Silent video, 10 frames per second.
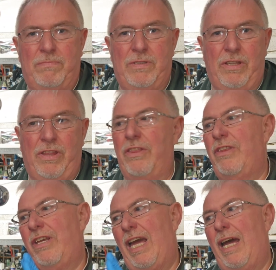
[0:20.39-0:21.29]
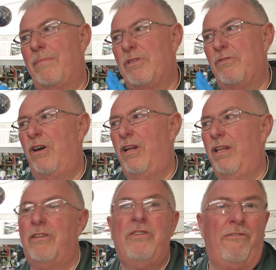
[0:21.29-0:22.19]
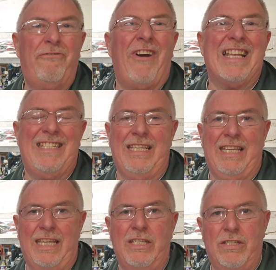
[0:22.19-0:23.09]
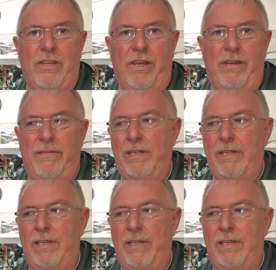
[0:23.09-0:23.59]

so that the carbs are all not fighting each other.